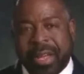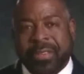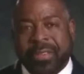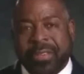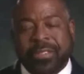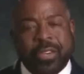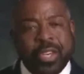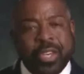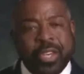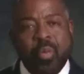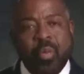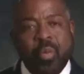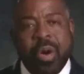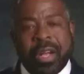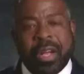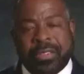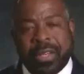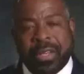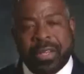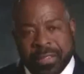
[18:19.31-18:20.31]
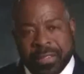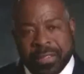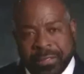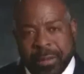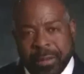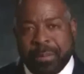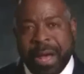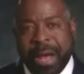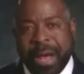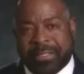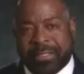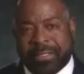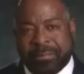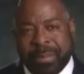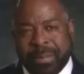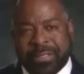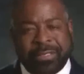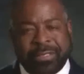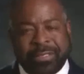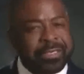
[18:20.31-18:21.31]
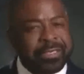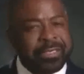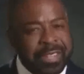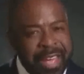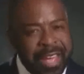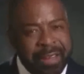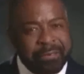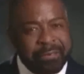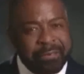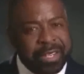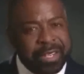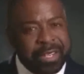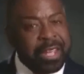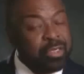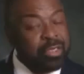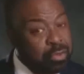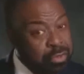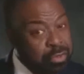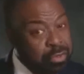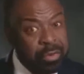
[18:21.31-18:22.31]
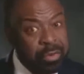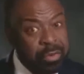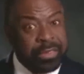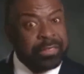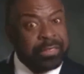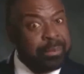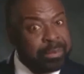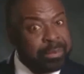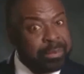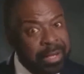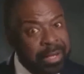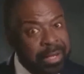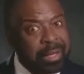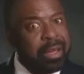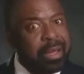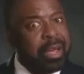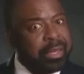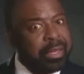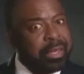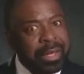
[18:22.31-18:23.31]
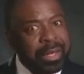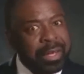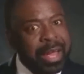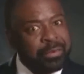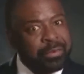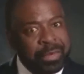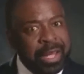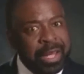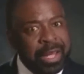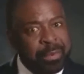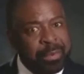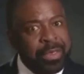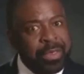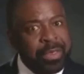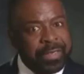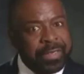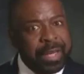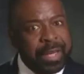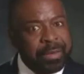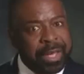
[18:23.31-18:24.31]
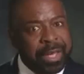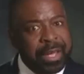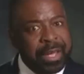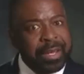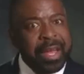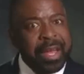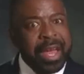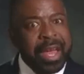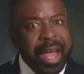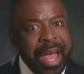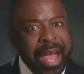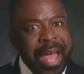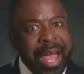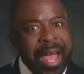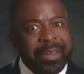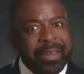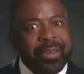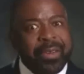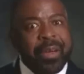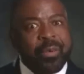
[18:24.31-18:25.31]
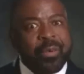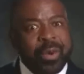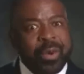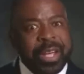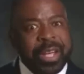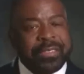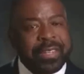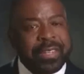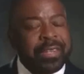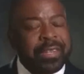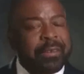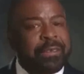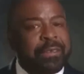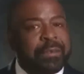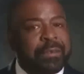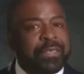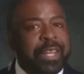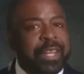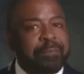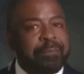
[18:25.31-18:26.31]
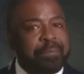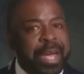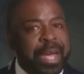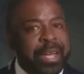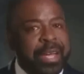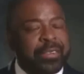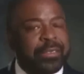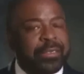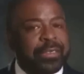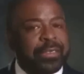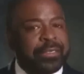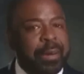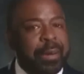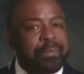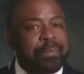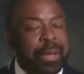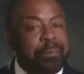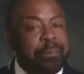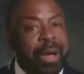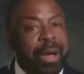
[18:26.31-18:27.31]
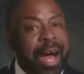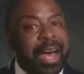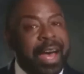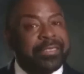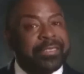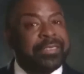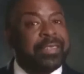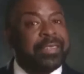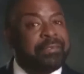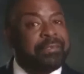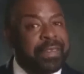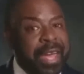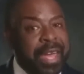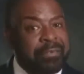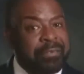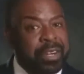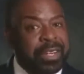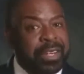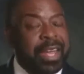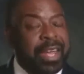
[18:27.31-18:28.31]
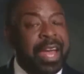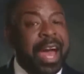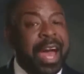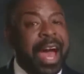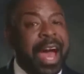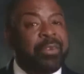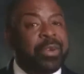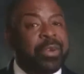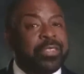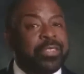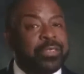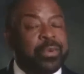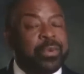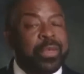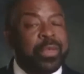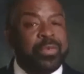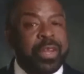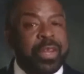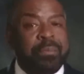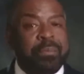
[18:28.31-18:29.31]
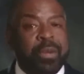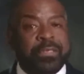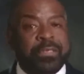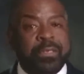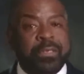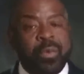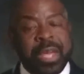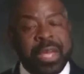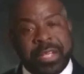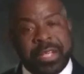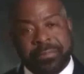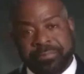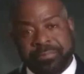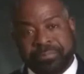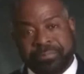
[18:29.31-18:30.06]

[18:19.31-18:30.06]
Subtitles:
So you want to listen to positive messages every day. You do this. I'm telling you, your life will never be the same again. And read 10 to 15 pages of something positive every day. I read 2 to 3 books a week.